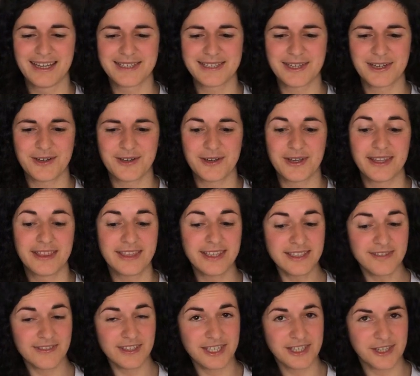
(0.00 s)
So in
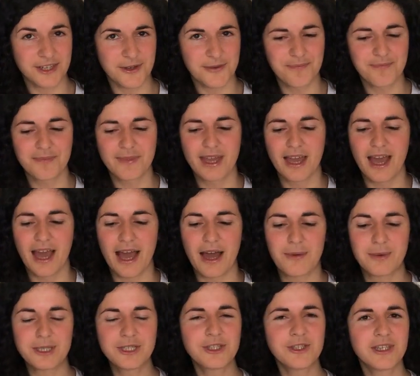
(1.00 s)
this video,
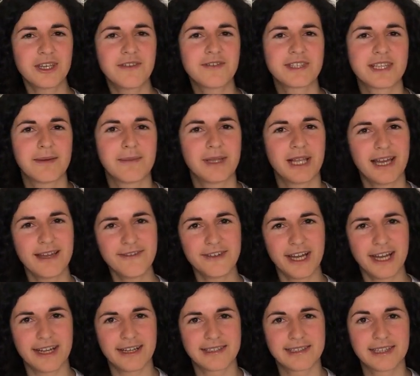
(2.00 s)
I want to give some life
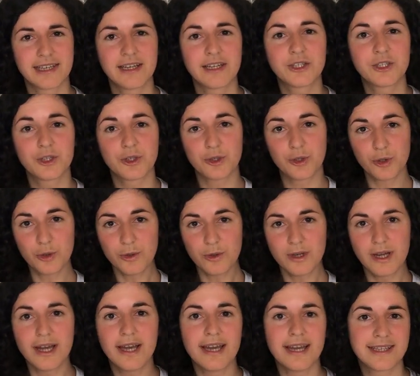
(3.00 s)
hacks to you
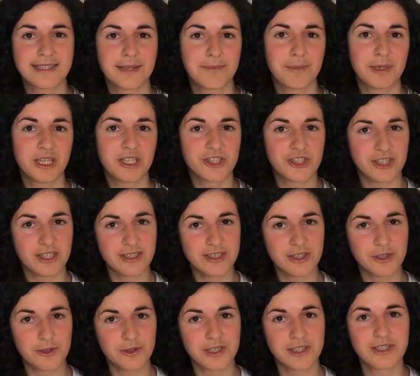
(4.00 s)
as a PhD
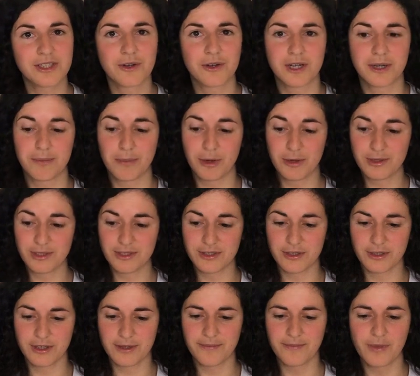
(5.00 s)
student or a
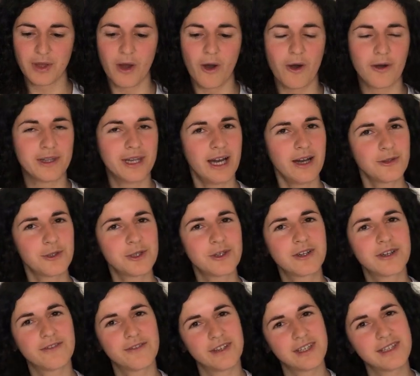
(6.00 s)
postdoc on how to
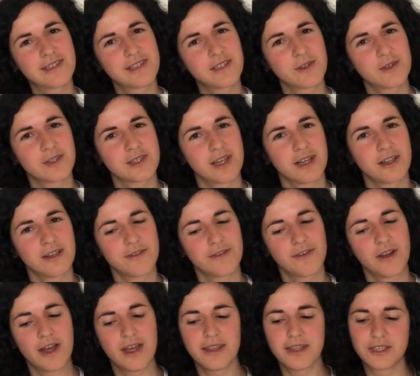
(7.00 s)
convince yourself
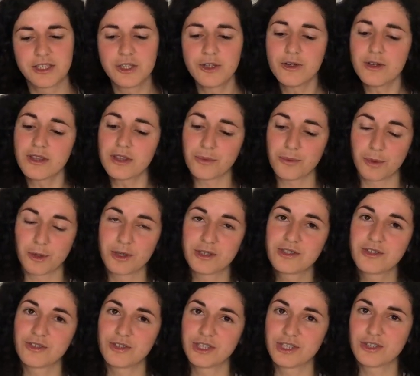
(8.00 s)
that you are the
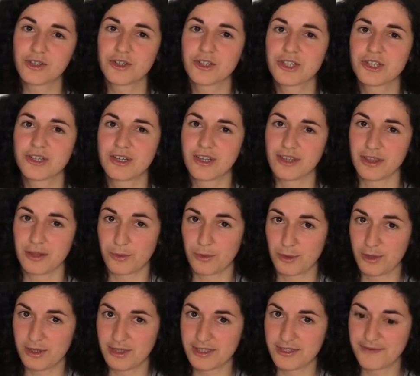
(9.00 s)
worst researcher in the
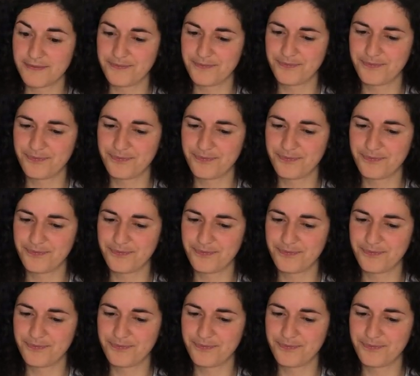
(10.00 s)
world.